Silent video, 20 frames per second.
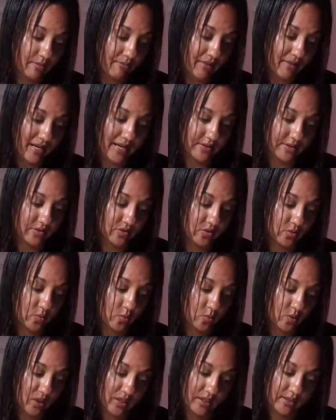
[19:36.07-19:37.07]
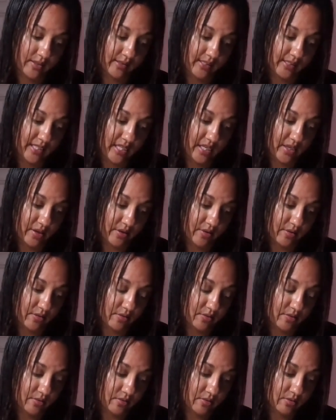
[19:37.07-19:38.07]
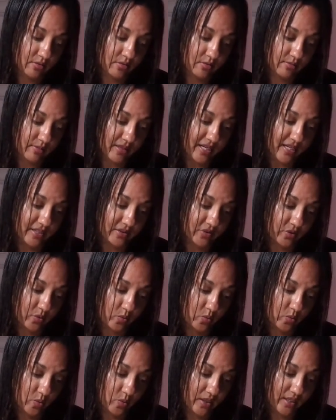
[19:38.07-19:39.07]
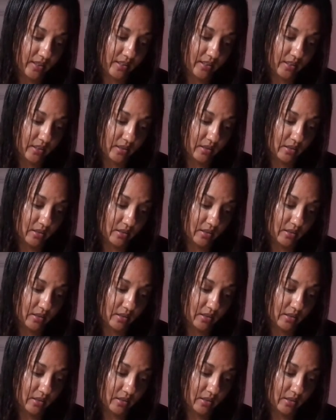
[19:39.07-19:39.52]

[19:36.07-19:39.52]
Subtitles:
Back to one, Leo. Back to one.